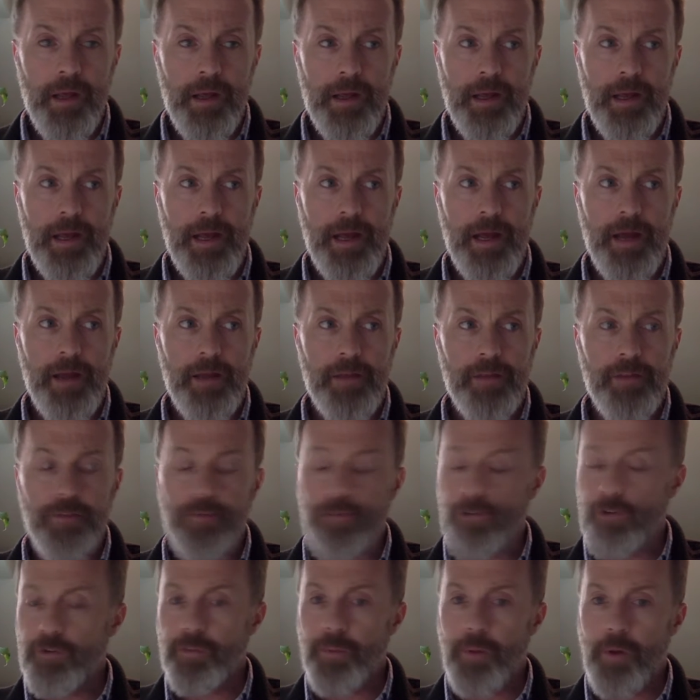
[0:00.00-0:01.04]
And the
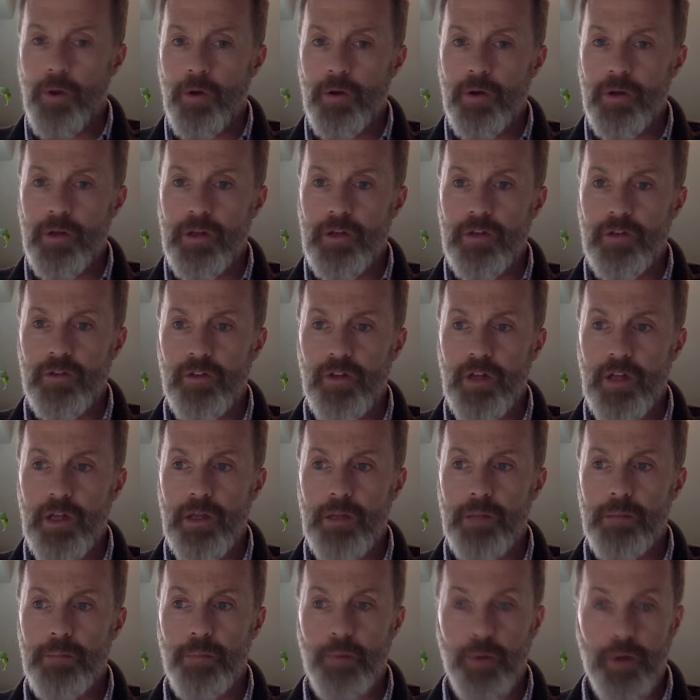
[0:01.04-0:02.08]
first part is
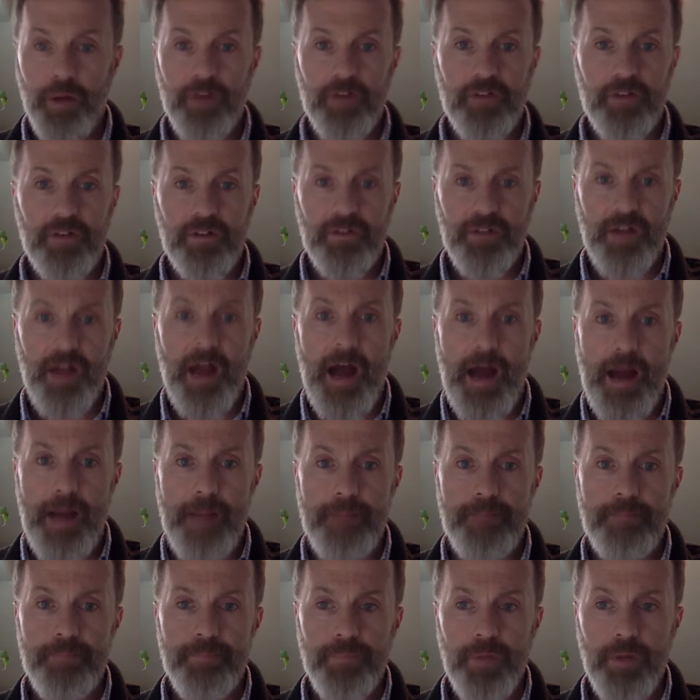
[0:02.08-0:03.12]
in present time.
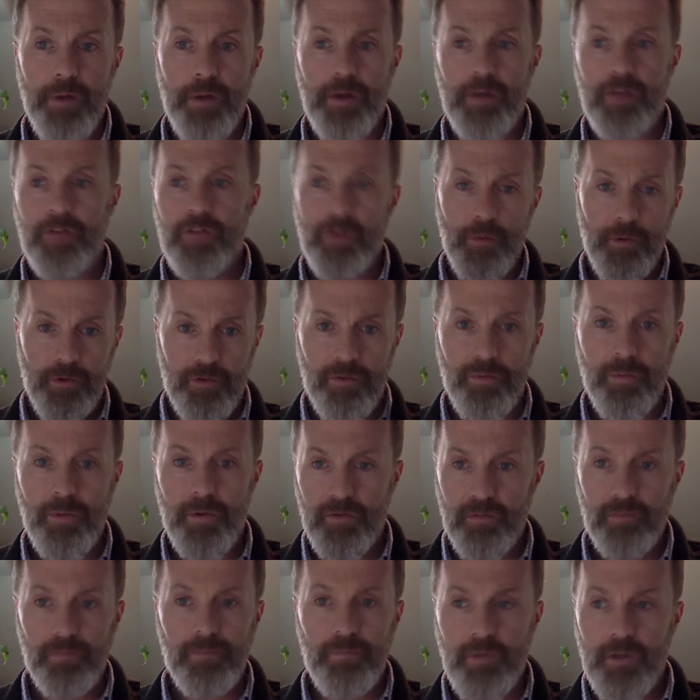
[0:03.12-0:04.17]
All right, so
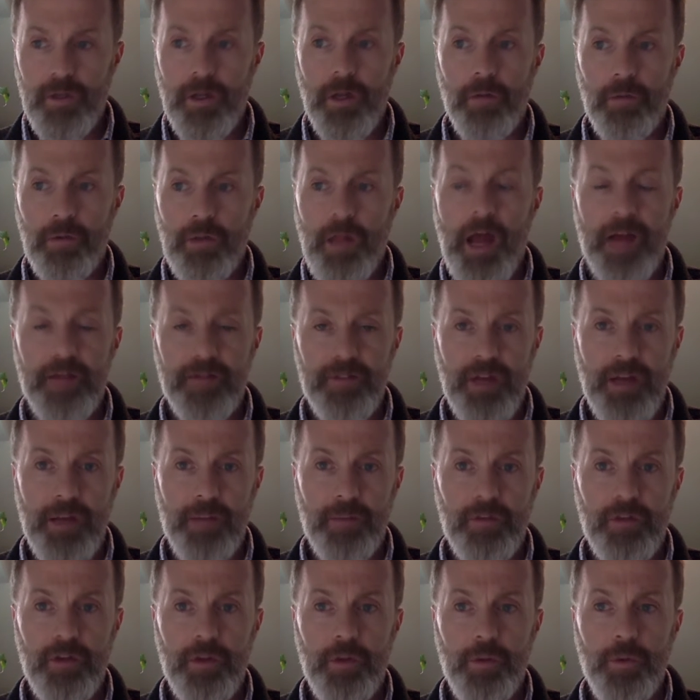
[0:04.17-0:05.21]
it's live time
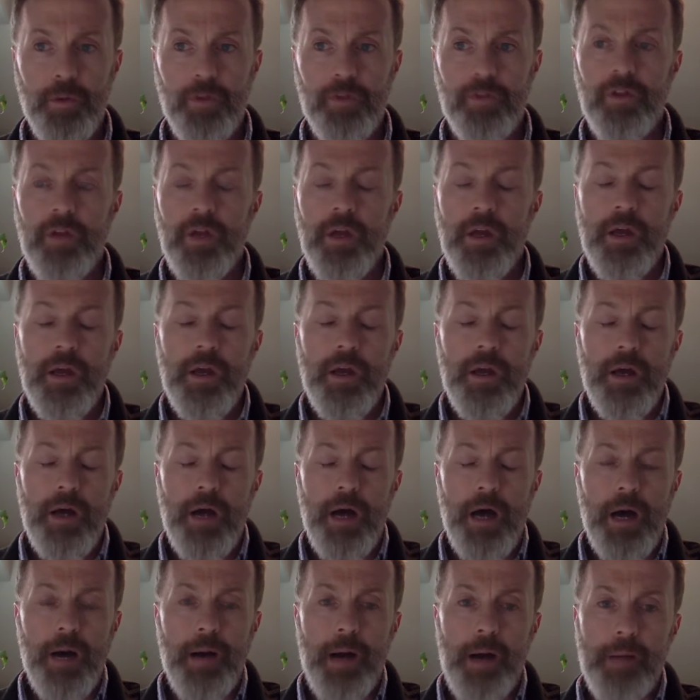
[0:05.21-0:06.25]
sequence.
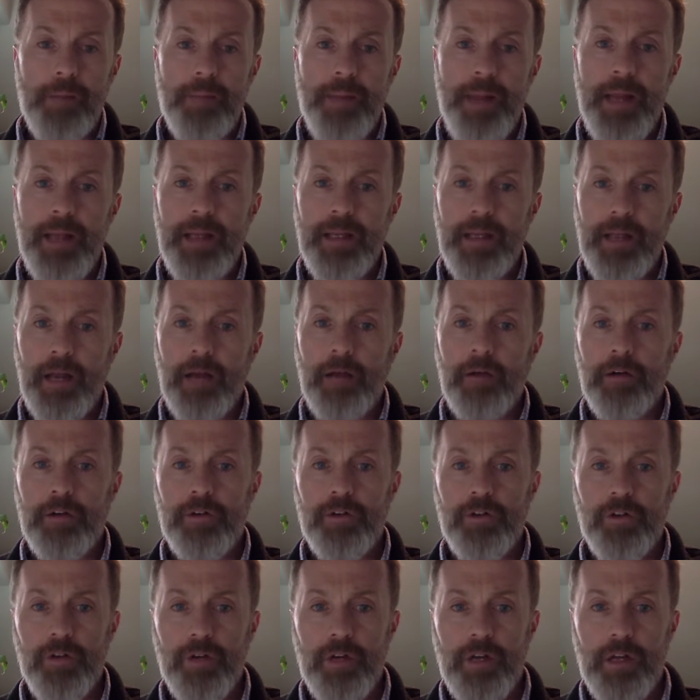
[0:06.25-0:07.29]
Our main
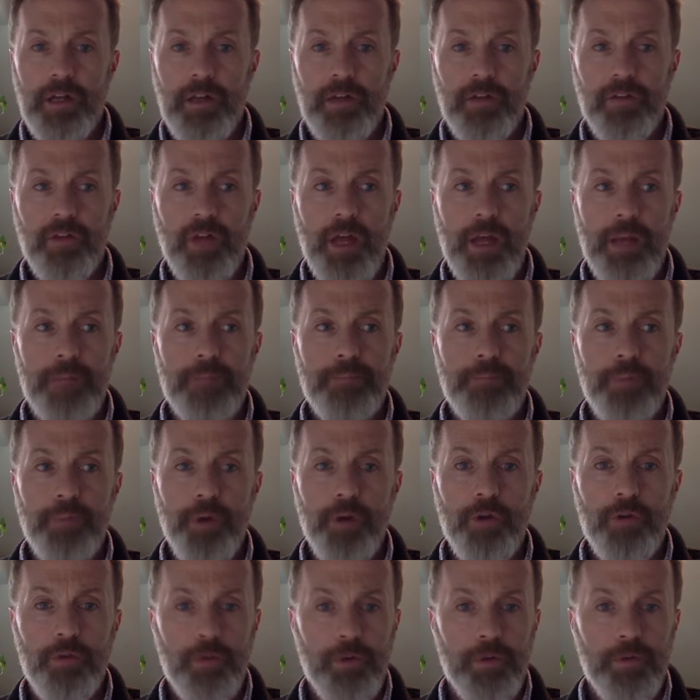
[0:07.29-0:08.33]
character is a
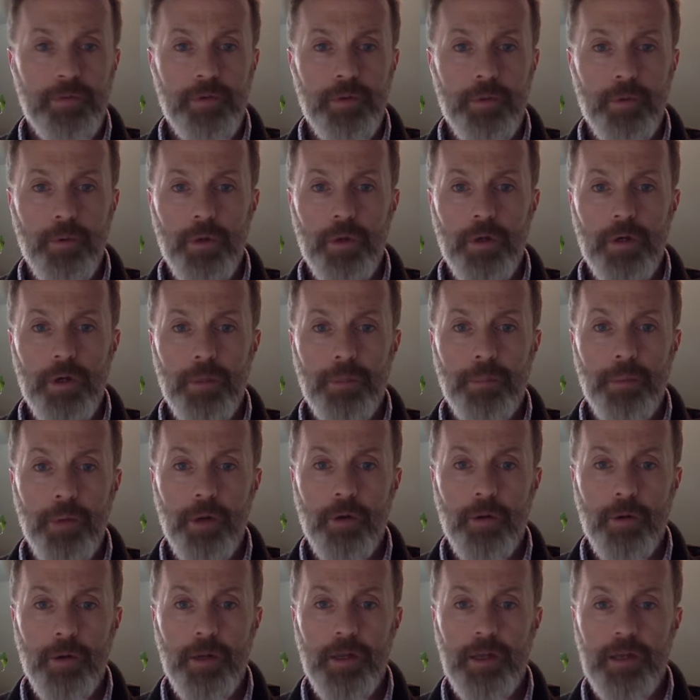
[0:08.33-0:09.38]
book reviewer, a book
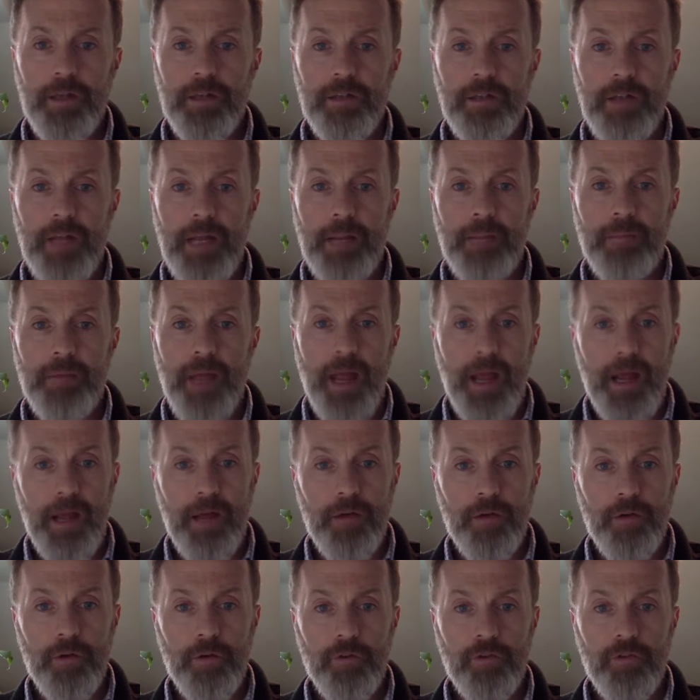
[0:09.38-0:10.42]
critic named
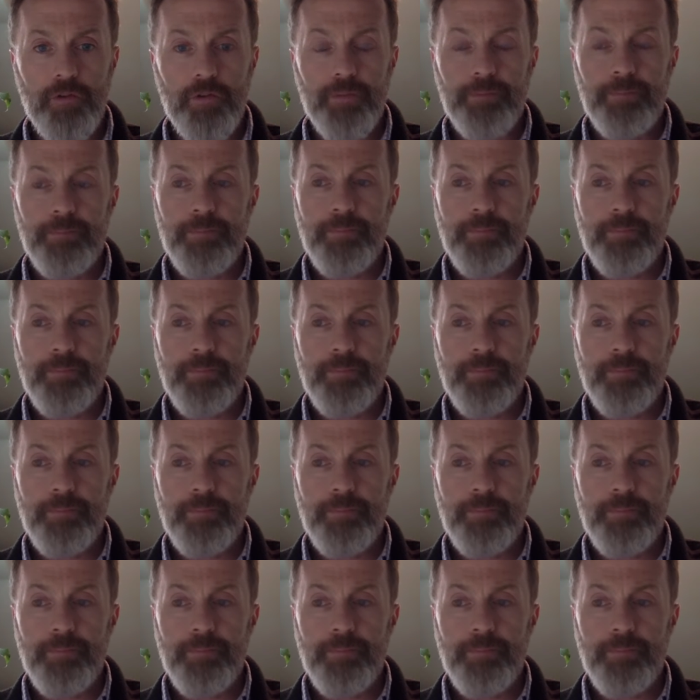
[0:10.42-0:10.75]
Anders,